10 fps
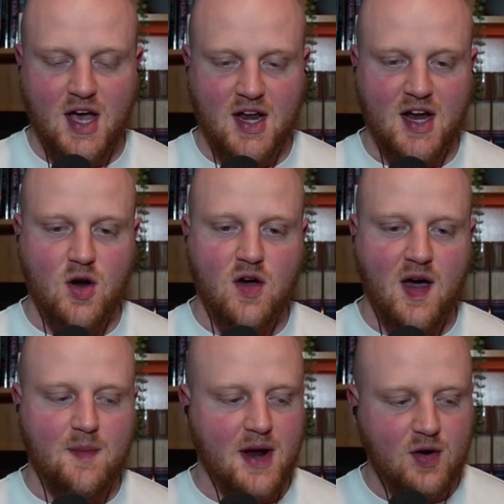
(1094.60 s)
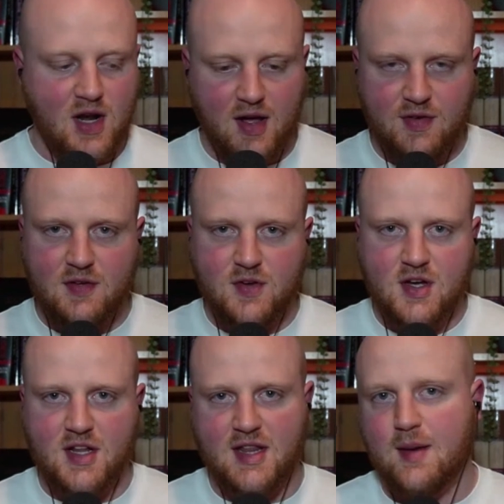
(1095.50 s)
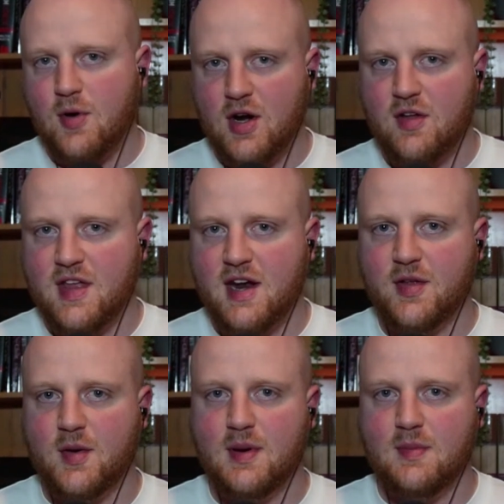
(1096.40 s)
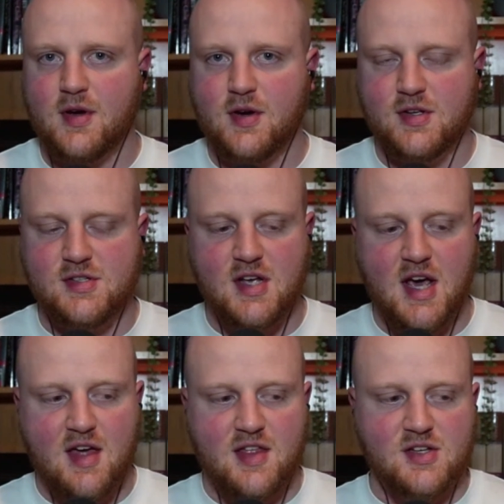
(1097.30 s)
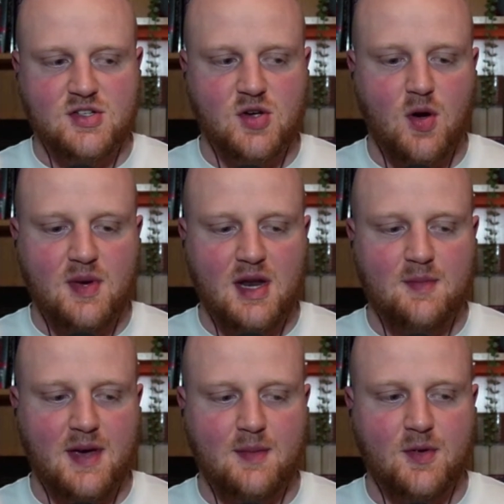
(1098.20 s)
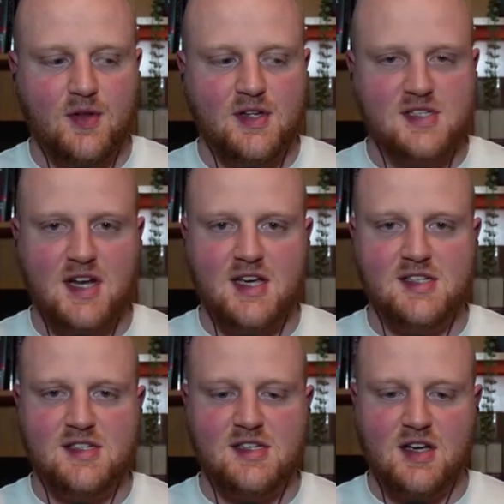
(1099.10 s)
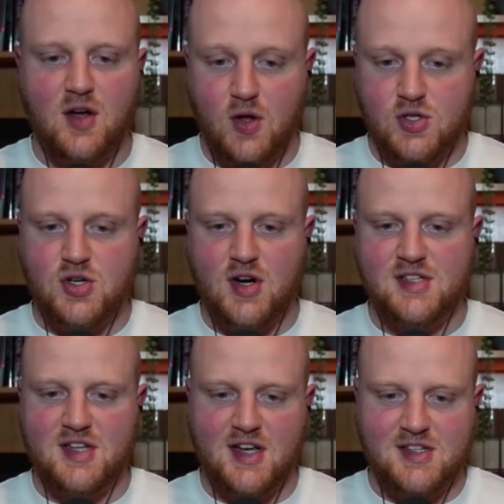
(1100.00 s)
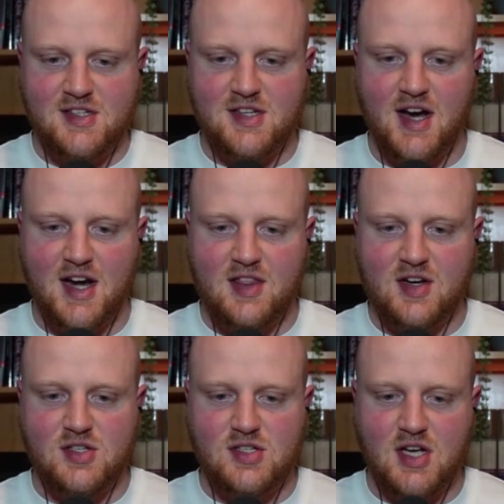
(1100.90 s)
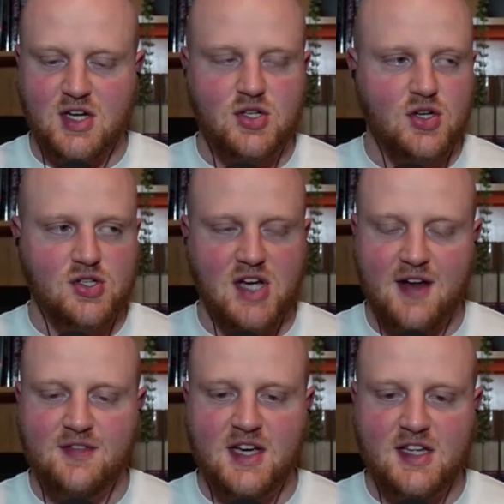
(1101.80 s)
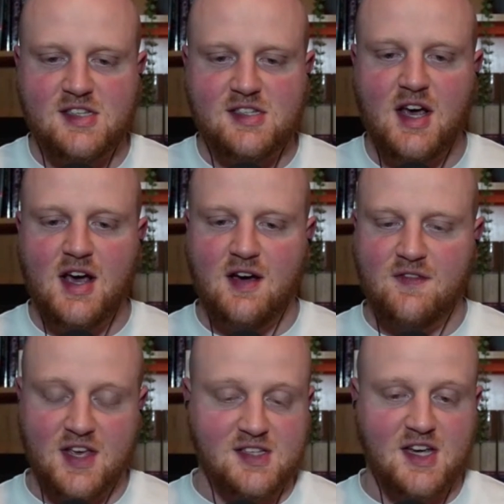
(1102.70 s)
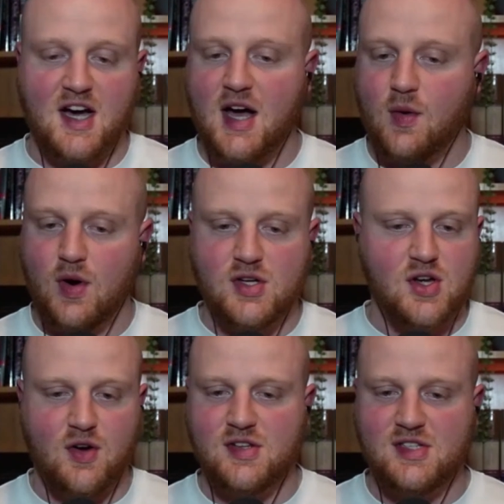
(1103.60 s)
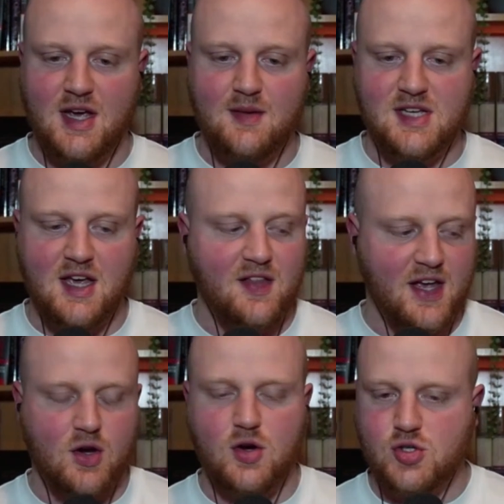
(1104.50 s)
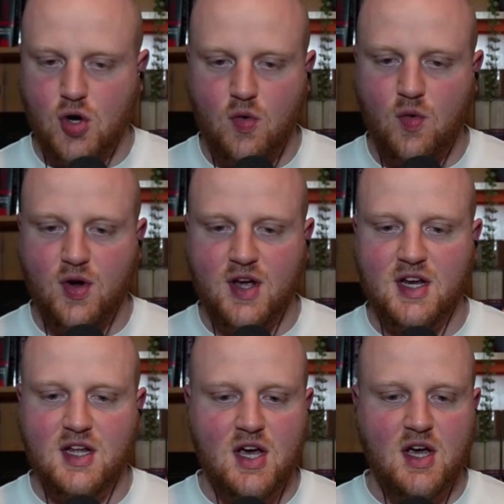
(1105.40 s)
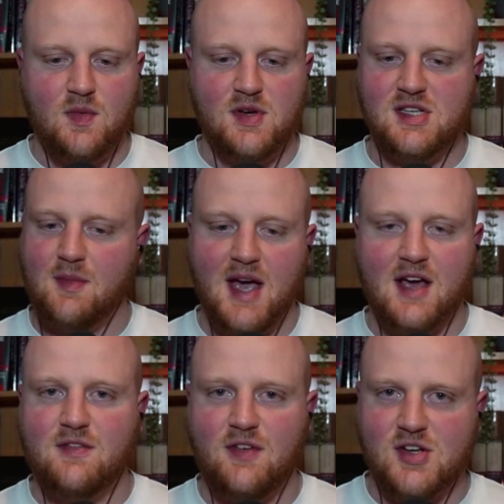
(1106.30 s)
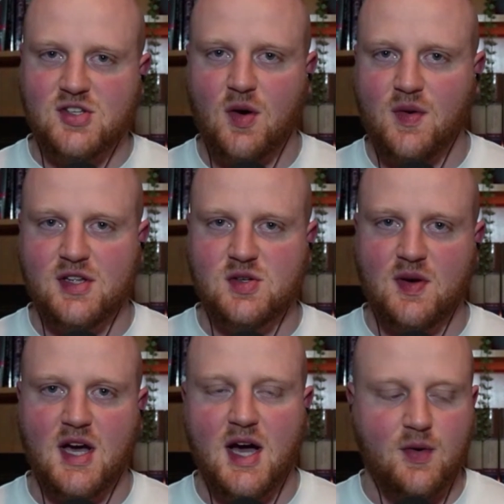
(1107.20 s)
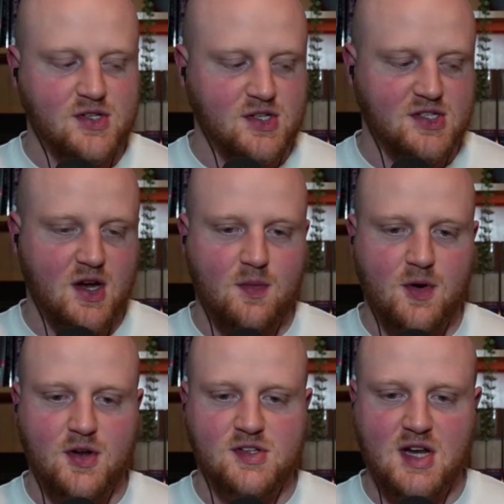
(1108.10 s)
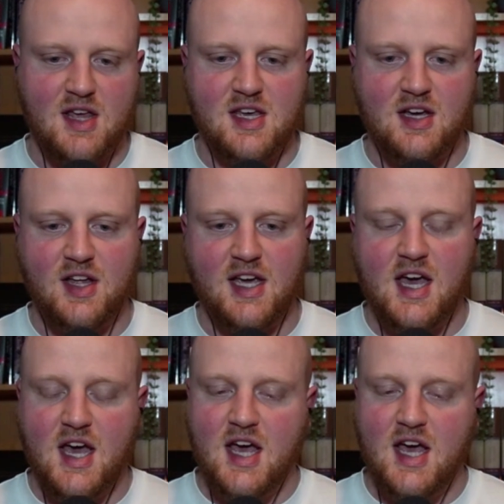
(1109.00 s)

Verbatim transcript: And I know that, but I would love it if you could elaborate on that a little bit, because there's so many people in today's culture and today's society that are such huge advocates of things like ayahuasca and D M T, like, you know, Joe Rogan. We see Megan Fox going and doing ayahuasca ceremonies that I think like